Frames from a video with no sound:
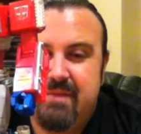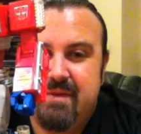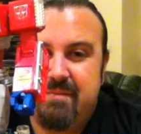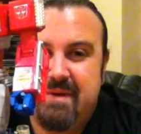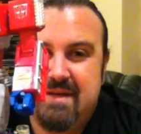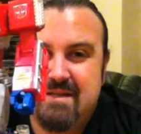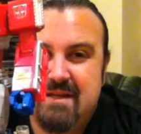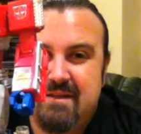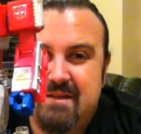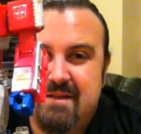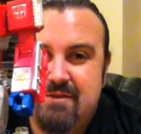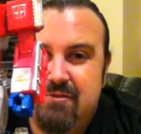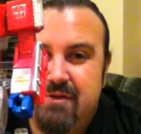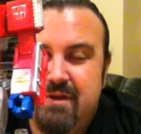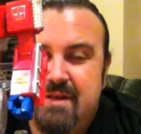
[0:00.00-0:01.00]
the best
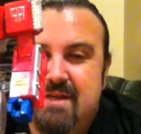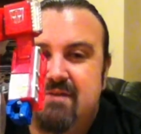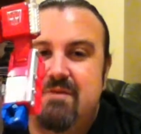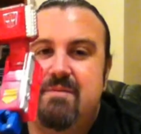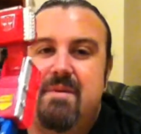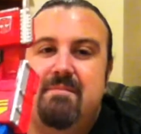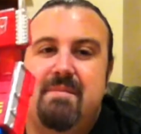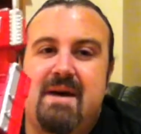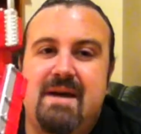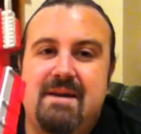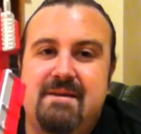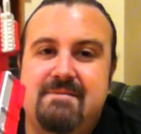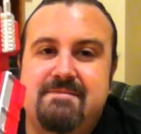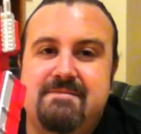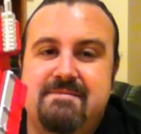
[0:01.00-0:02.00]
selling toy that's ever been
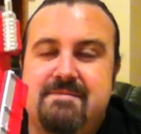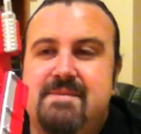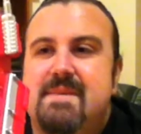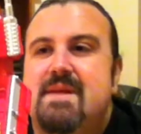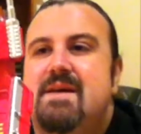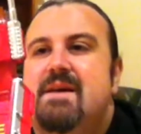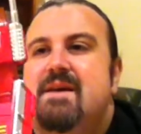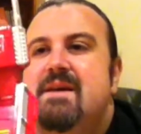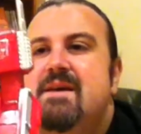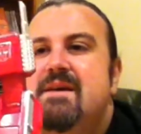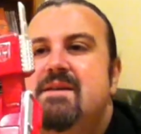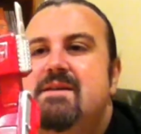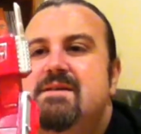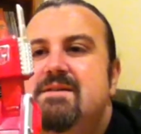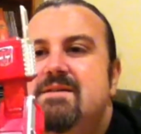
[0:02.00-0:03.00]
made.
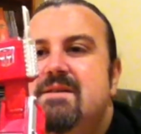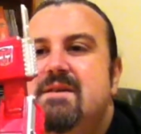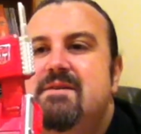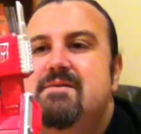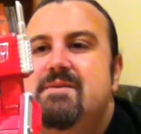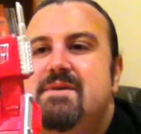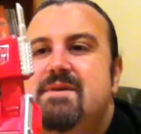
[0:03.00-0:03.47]
So